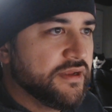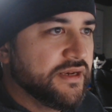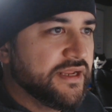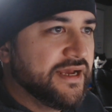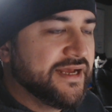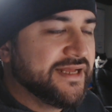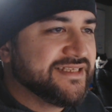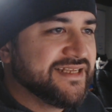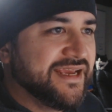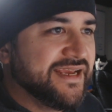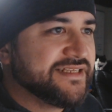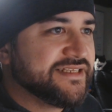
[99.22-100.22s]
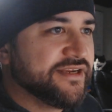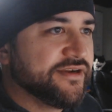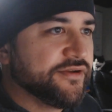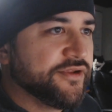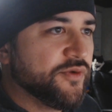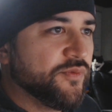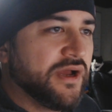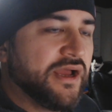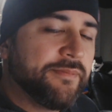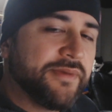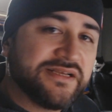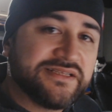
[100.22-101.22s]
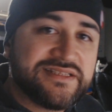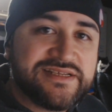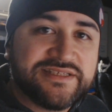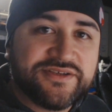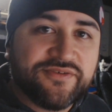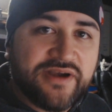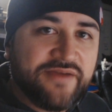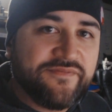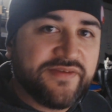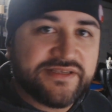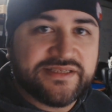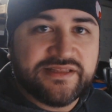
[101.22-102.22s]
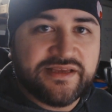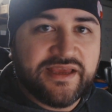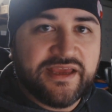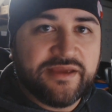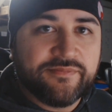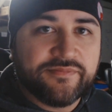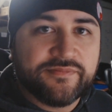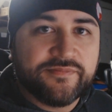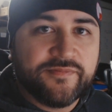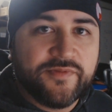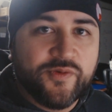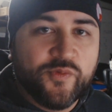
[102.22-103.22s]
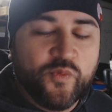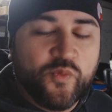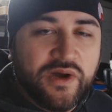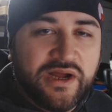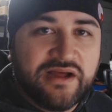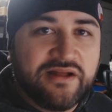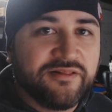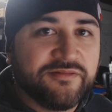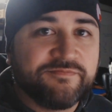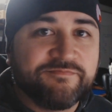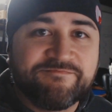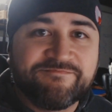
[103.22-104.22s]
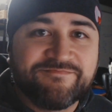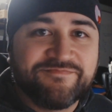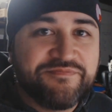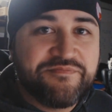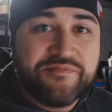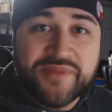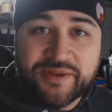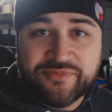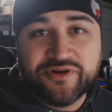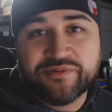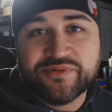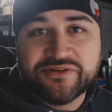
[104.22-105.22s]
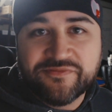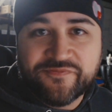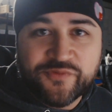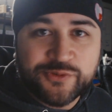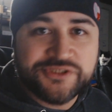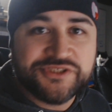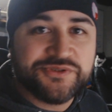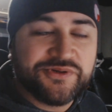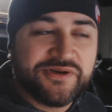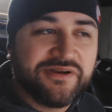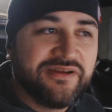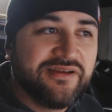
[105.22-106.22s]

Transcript: Nah, it's an A tier. You know why? Because these graphics in the game, while memorable for sure.